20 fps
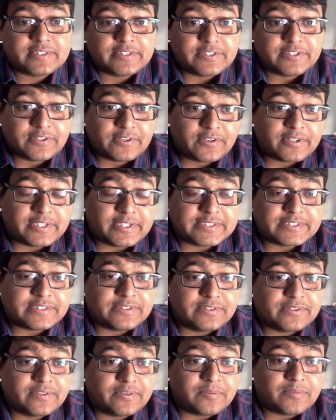Here is
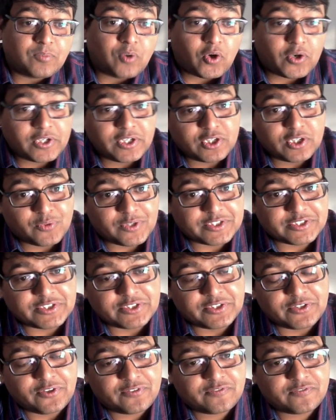the moral
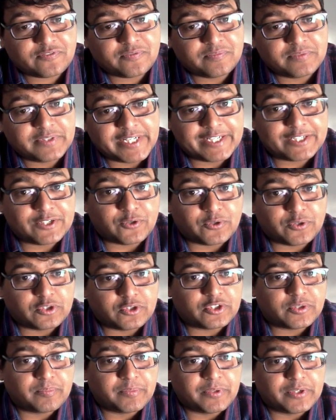question of data
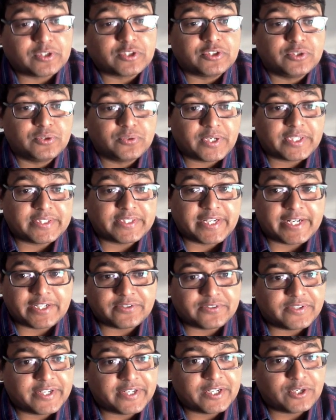ownership, because you at the
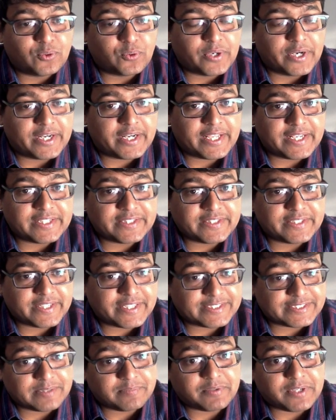end of the day don't get anything
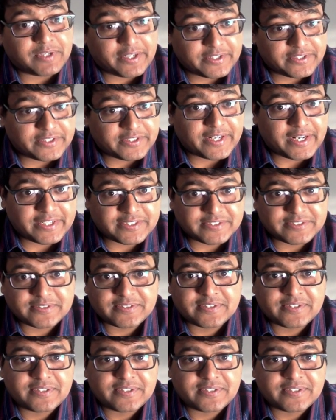except targeted ads.